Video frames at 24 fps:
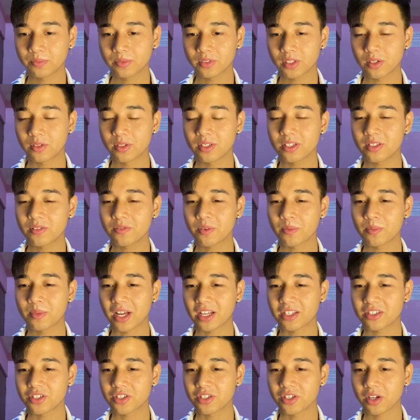Oh, this is from
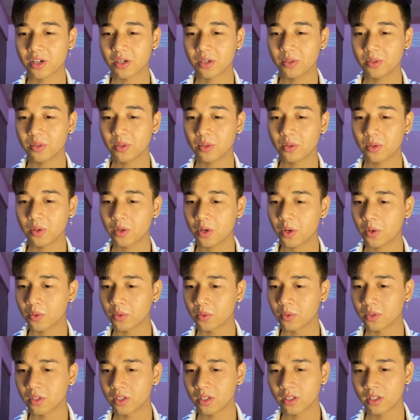that show. Oh no,
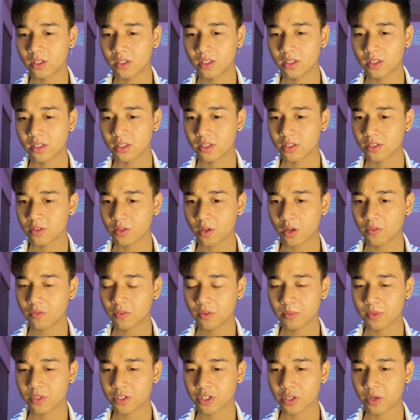this is not
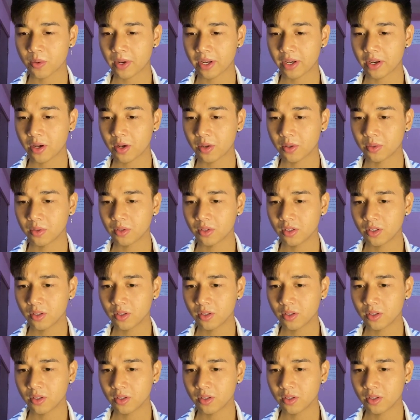from the show I know.